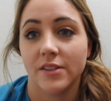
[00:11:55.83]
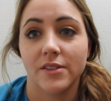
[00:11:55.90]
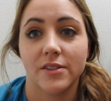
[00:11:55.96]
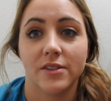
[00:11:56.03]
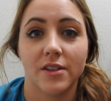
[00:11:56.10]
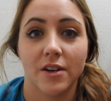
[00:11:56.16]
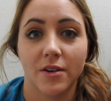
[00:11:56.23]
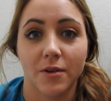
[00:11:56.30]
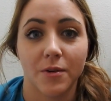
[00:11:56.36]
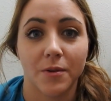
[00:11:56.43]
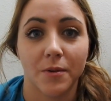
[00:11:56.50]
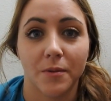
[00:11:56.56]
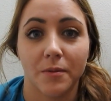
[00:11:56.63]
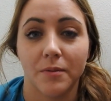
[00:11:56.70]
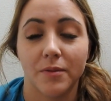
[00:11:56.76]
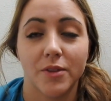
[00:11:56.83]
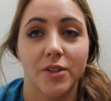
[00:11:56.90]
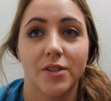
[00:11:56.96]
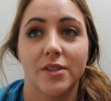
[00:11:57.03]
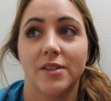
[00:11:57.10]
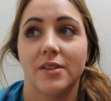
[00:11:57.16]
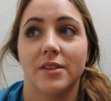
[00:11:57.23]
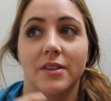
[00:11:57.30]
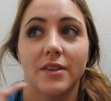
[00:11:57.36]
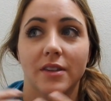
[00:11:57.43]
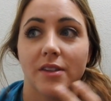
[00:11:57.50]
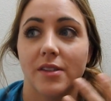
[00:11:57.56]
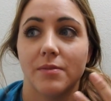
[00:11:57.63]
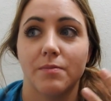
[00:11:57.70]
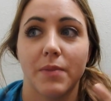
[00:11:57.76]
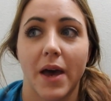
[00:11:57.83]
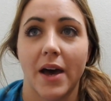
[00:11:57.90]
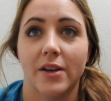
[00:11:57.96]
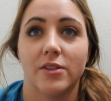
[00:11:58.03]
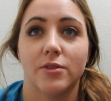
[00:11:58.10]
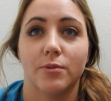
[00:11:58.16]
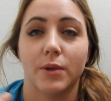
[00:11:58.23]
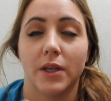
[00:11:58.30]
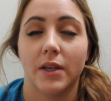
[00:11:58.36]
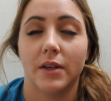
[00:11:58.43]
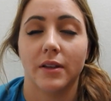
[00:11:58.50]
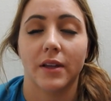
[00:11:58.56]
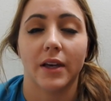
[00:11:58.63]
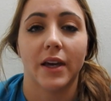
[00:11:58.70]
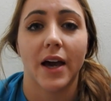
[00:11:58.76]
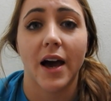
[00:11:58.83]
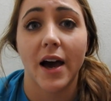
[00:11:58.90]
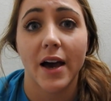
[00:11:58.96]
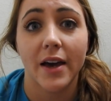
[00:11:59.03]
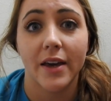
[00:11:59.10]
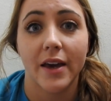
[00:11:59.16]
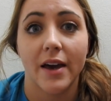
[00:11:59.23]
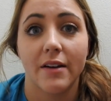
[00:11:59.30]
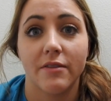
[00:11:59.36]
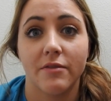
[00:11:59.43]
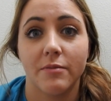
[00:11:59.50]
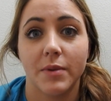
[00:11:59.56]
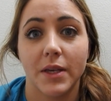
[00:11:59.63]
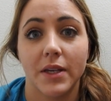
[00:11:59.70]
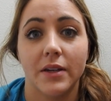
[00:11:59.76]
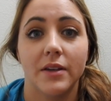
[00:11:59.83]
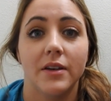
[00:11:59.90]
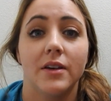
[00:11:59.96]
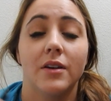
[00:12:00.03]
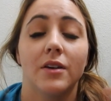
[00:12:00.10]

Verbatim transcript: So, just this past week, like I have been